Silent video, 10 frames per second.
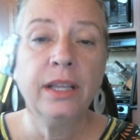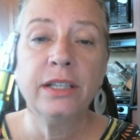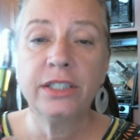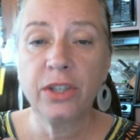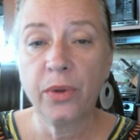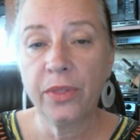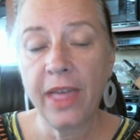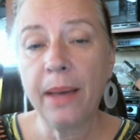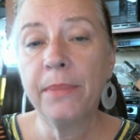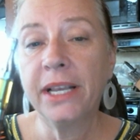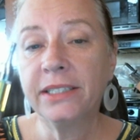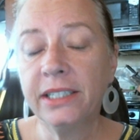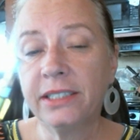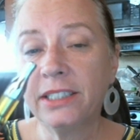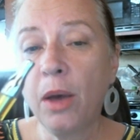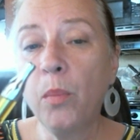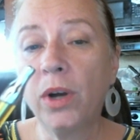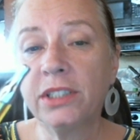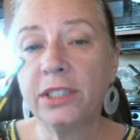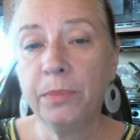So that makes it
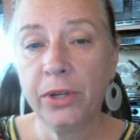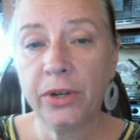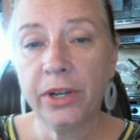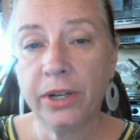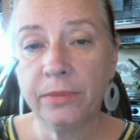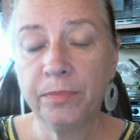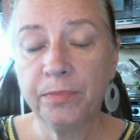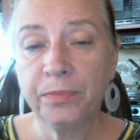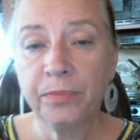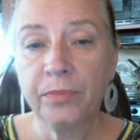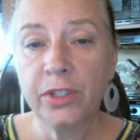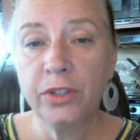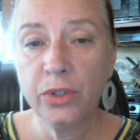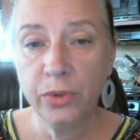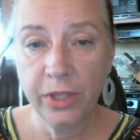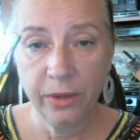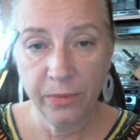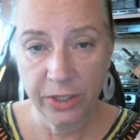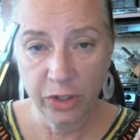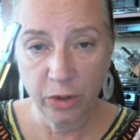somewhat superior to the
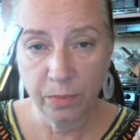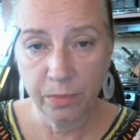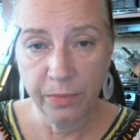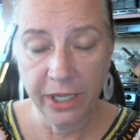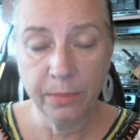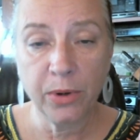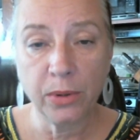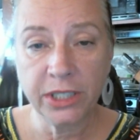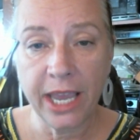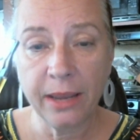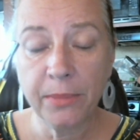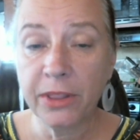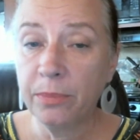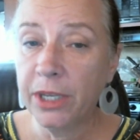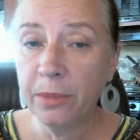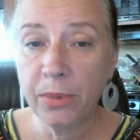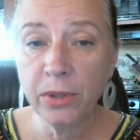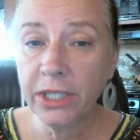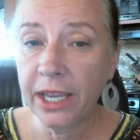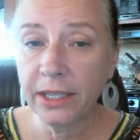original Mini Protank, but the Mini
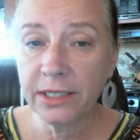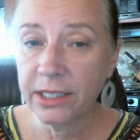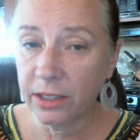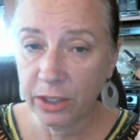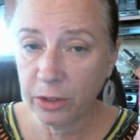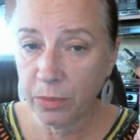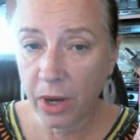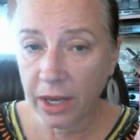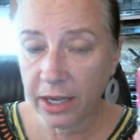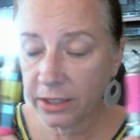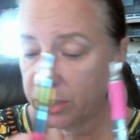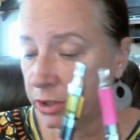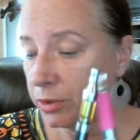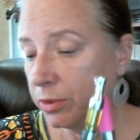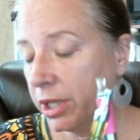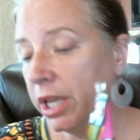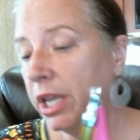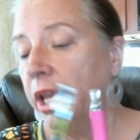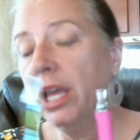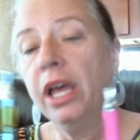Protank is still a good product too.
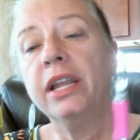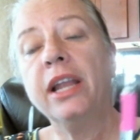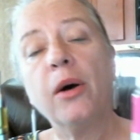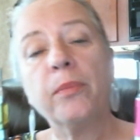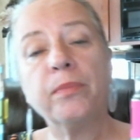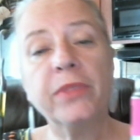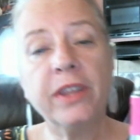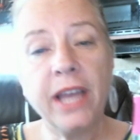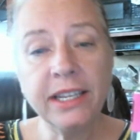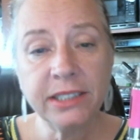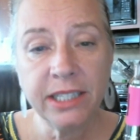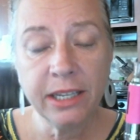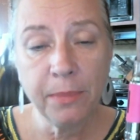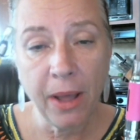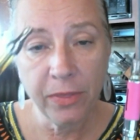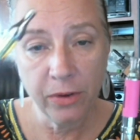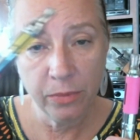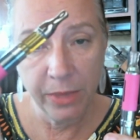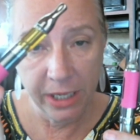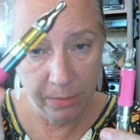Now, the nice thing about your
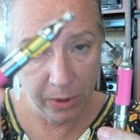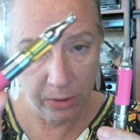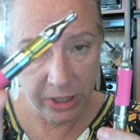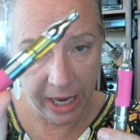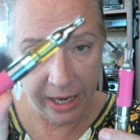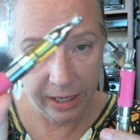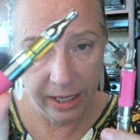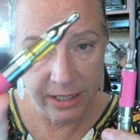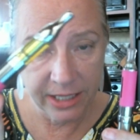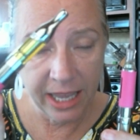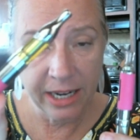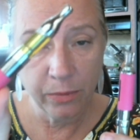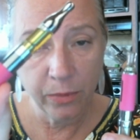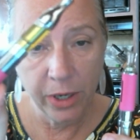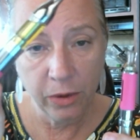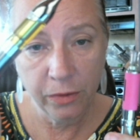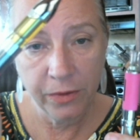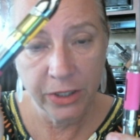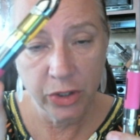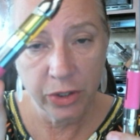Mini Protank is that it will
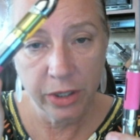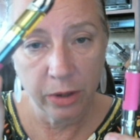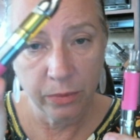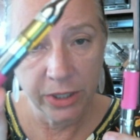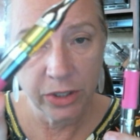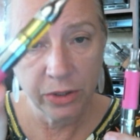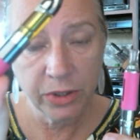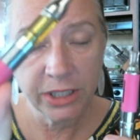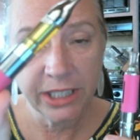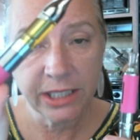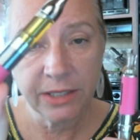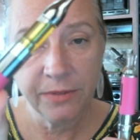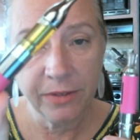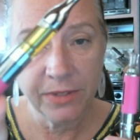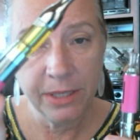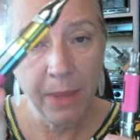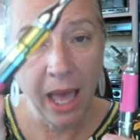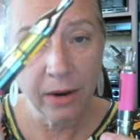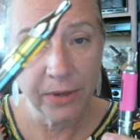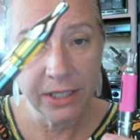fit your original 650
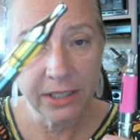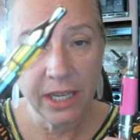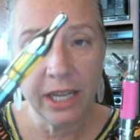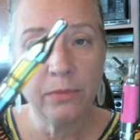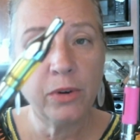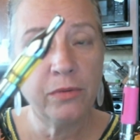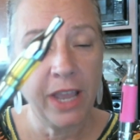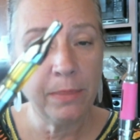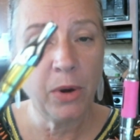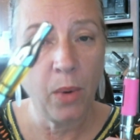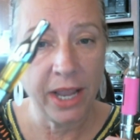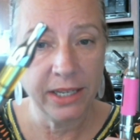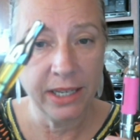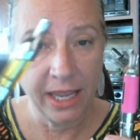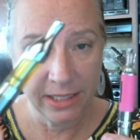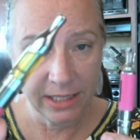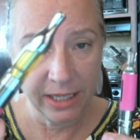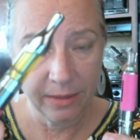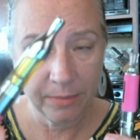batteries, and it will vape quite nicely.